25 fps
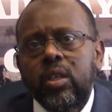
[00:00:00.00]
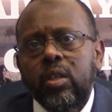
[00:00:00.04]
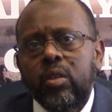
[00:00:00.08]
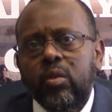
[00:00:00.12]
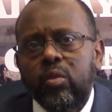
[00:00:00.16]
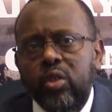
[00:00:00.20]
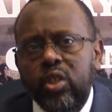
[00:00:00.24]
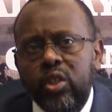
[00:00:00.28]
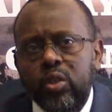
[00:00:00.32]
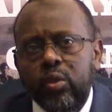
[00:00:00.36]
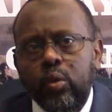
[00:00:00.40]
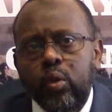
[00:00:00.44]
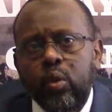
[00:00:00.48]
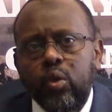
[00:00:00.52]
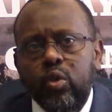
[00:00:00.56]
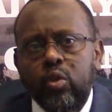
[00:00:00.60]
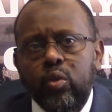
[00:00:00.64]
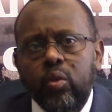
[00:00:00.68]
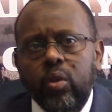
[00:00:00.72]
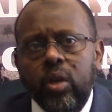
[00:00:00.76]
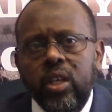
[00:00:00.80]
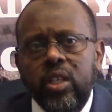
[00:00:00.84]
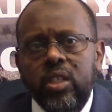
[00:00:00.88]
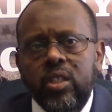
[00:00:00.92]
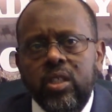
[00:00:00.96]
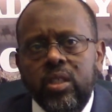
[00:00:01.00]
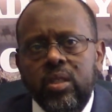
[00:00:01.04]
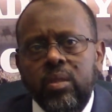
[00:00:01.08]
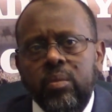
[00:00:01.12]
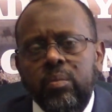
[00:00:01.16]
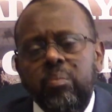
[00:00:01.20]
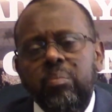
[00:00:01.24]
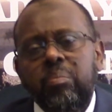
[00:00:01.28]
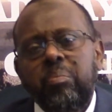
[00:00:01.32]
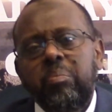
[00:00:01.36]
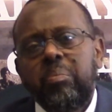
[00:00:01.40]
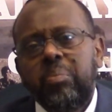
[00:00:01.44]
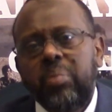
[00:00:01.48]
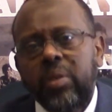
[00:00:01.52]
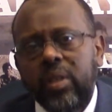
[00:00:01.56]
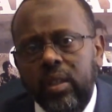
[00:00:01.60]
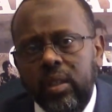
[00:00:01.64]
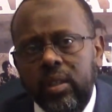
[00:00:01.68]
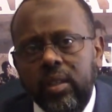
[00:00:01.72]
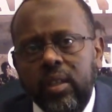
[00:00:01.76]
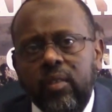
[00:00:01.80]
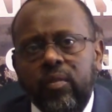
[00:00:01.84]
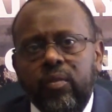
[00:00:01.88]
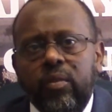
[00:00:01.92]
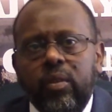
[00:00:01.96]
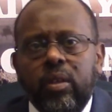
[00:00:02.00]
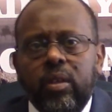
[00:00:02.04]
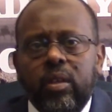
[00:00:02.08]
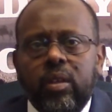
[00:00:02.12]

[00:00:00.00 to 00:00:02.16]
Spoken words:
resource rights, build Afar